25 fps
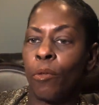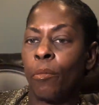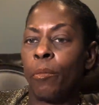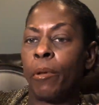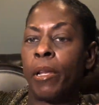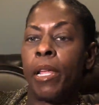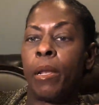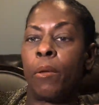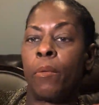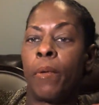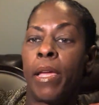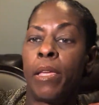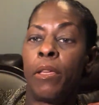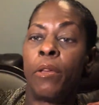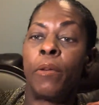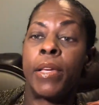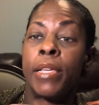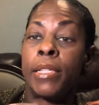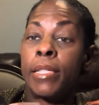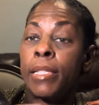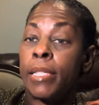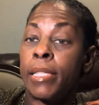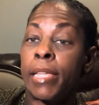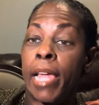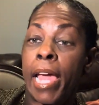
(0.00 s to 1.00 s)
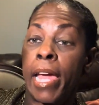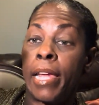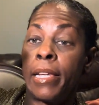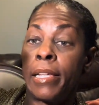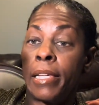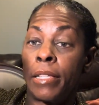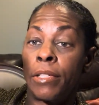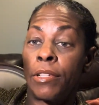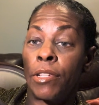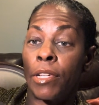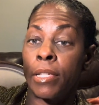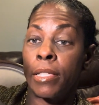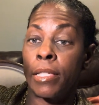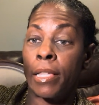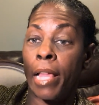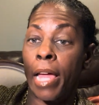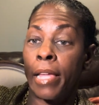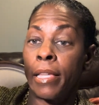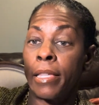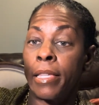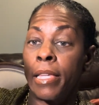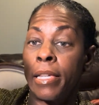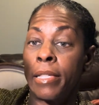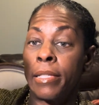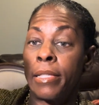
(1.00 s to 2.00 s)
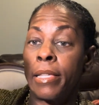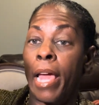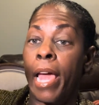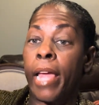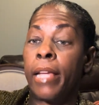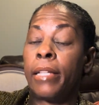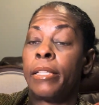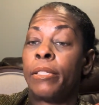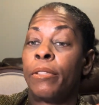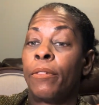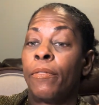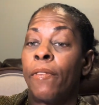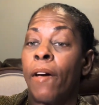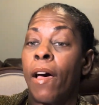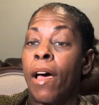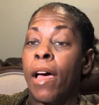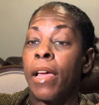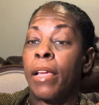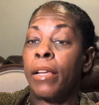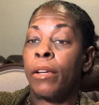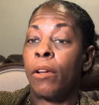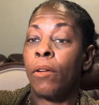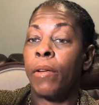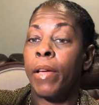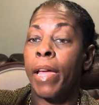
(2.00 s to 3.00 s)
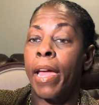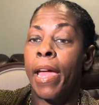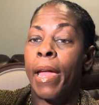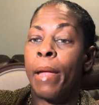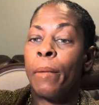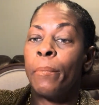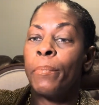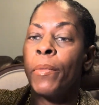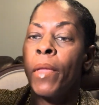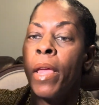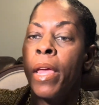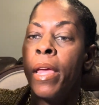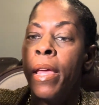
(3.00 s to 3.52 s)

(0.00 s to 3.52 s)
But anyway, you can stand it just like this and it's fine, okay?